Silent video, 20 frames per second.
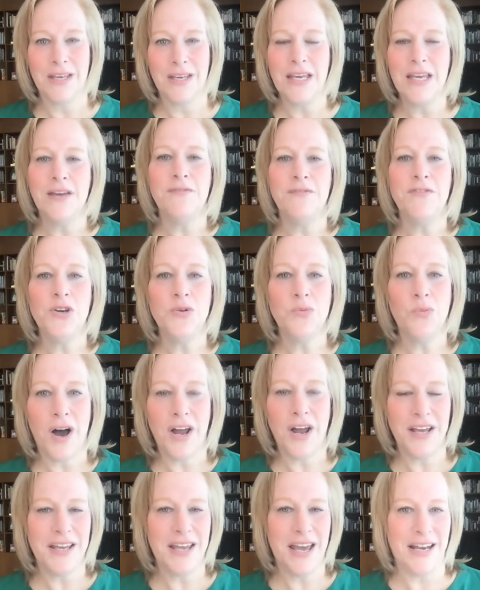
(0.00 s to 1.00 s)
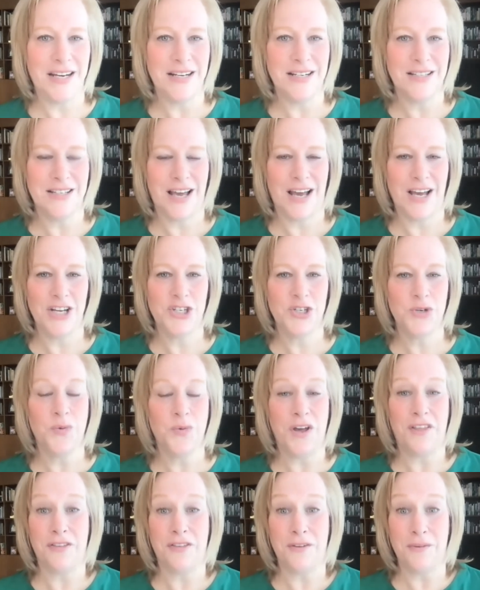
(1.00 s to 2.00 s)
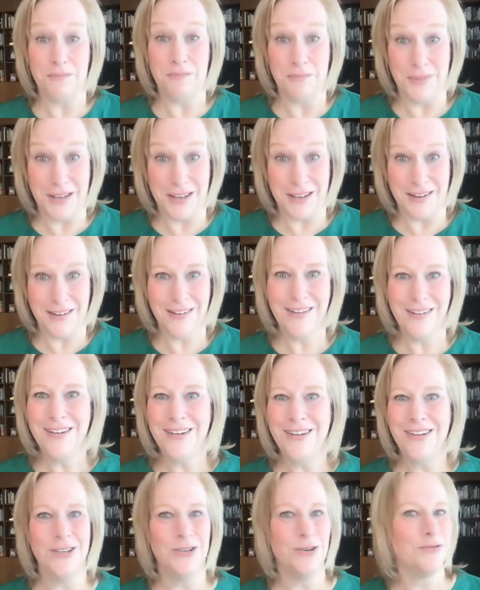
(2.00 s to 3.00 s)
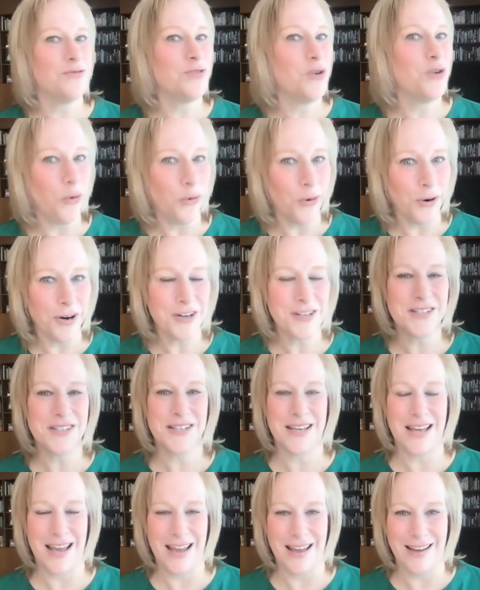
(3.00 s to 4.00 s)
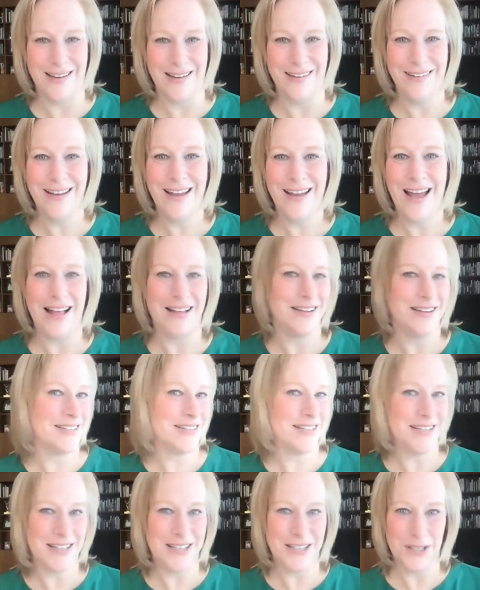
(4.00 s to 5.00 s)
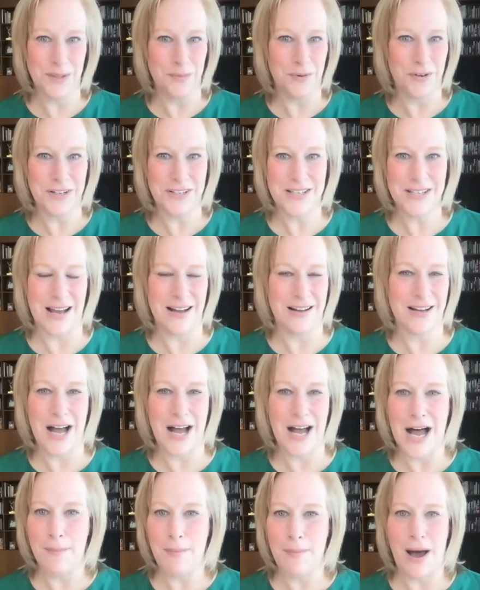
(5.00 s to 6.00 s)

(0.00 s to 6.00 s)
If you want to get in touch with me, you of course can, AllisonGilbert.com.